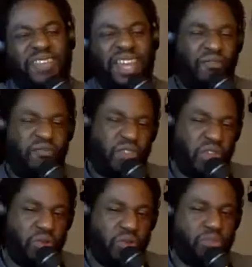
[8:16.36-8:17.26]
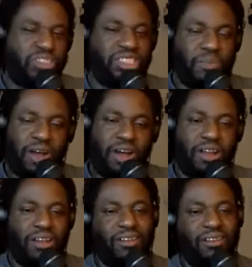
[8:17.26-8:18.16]
a few
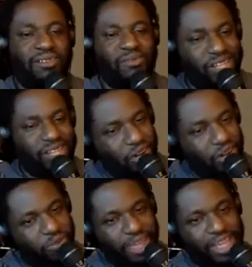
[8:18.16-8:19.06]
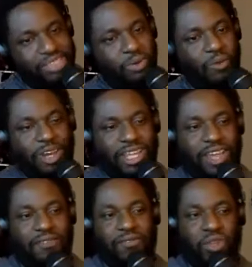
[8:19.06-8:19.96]
small little things with
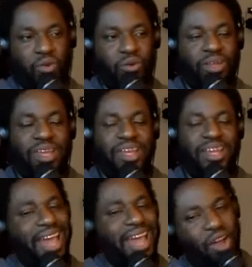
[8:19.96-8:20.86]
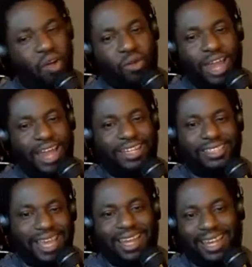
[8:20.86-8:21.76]
1K Phew. Not a whole lot to
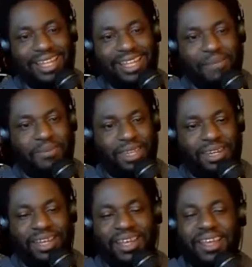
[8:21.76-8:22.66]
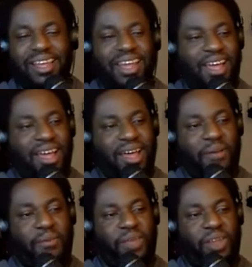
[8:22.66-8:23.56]
say. I've done something.
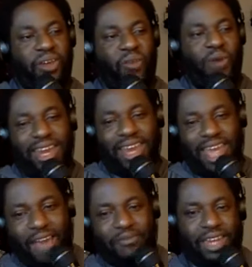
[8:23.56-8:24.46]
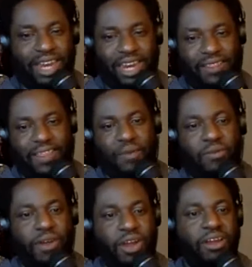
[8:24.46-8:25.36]
Um, you know, Wande I haven't done anything with
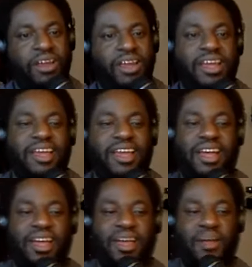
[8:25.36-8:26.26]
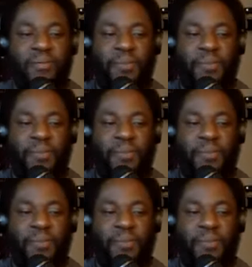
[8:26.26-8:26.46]
her. Um,